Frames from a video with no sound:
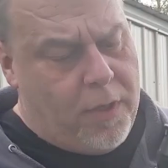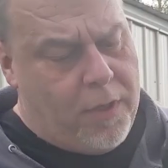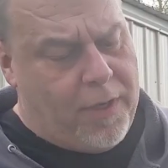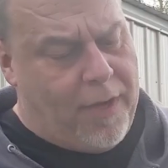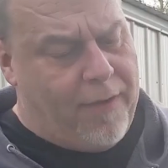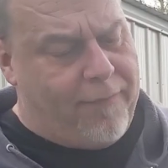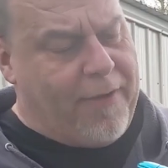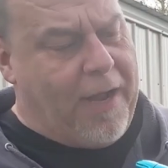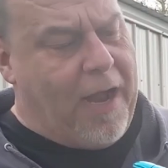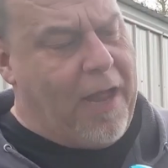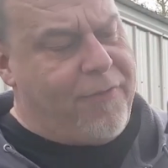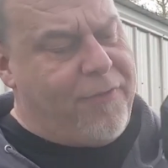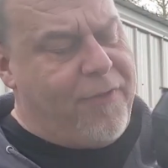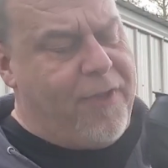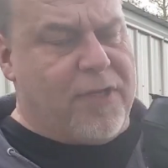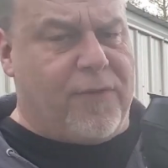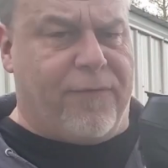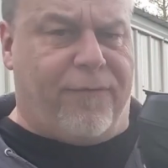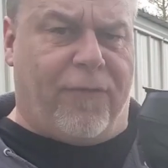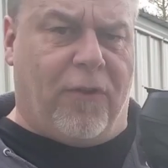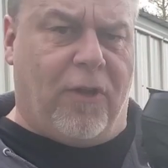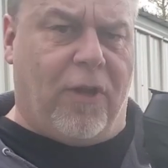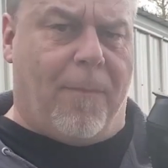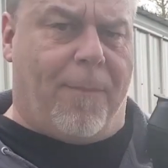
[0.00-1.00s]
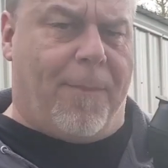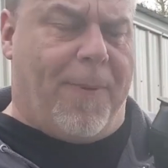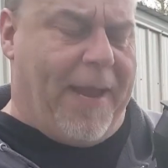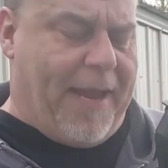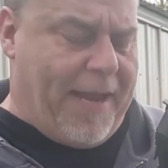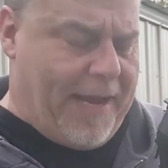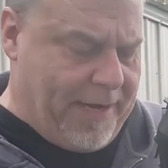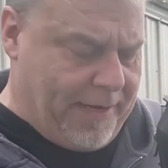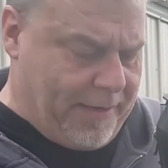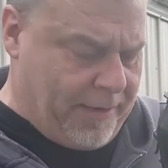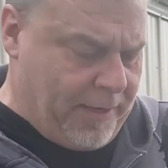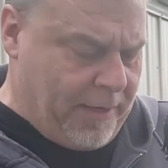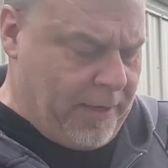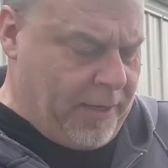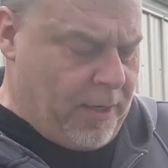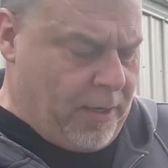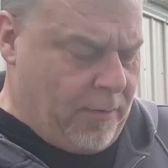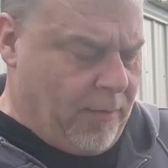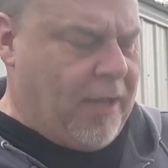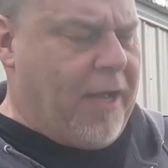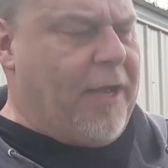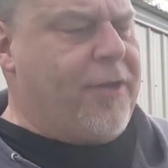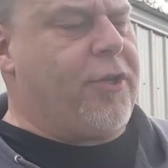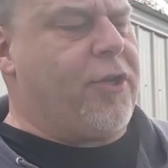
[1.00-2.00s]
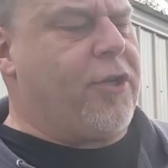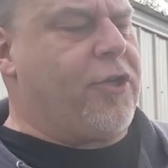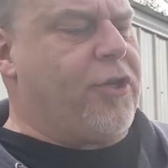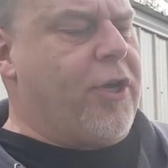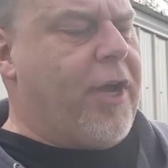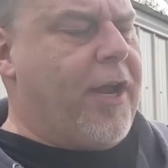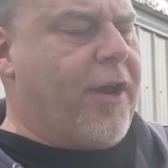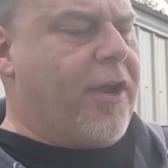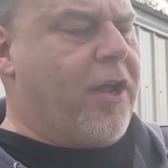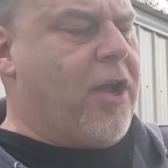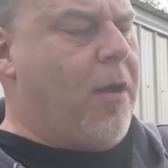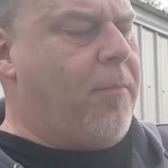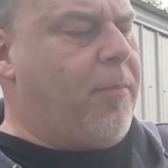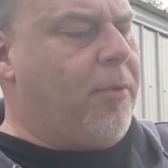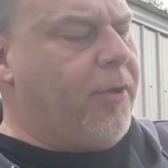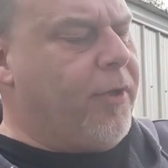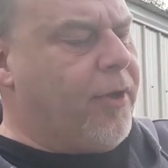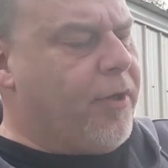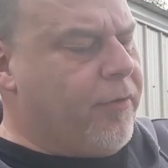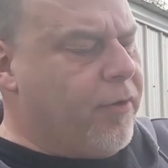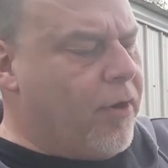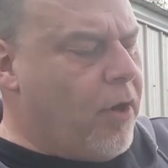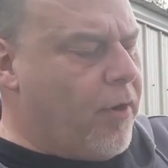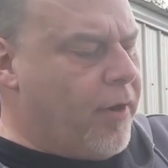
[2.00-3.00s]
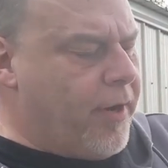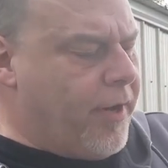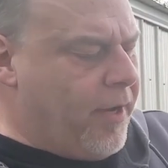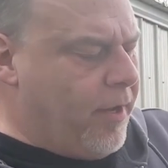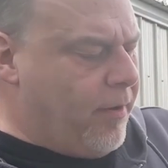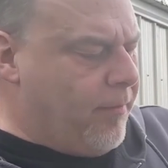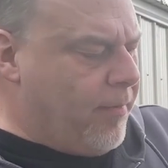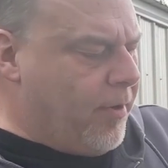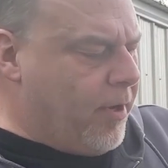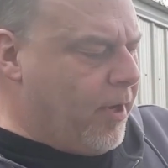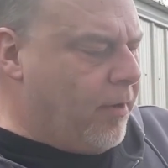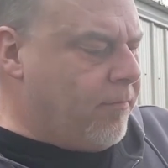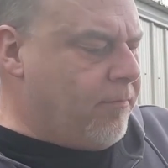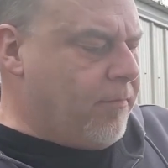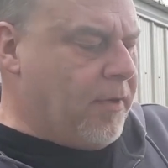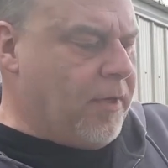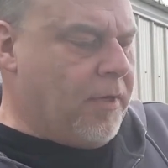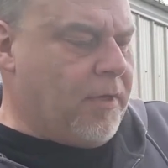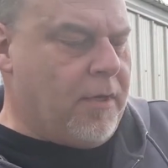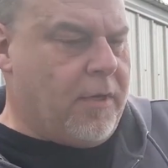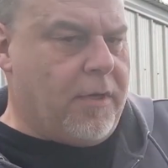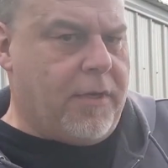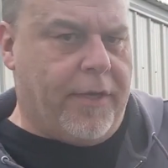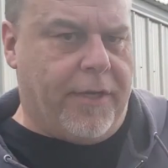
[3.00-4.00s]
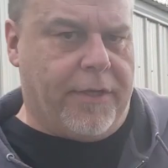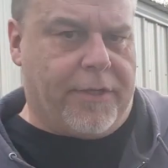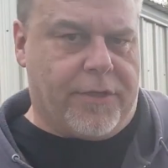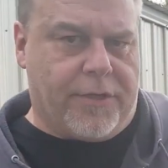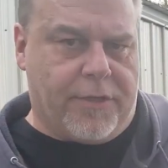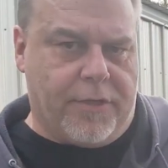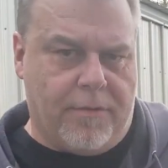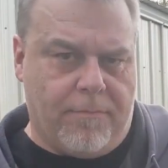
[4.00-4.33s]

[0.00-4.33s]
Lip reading: I've got this full of paint. Well, I just shot a couple to crony it, but it's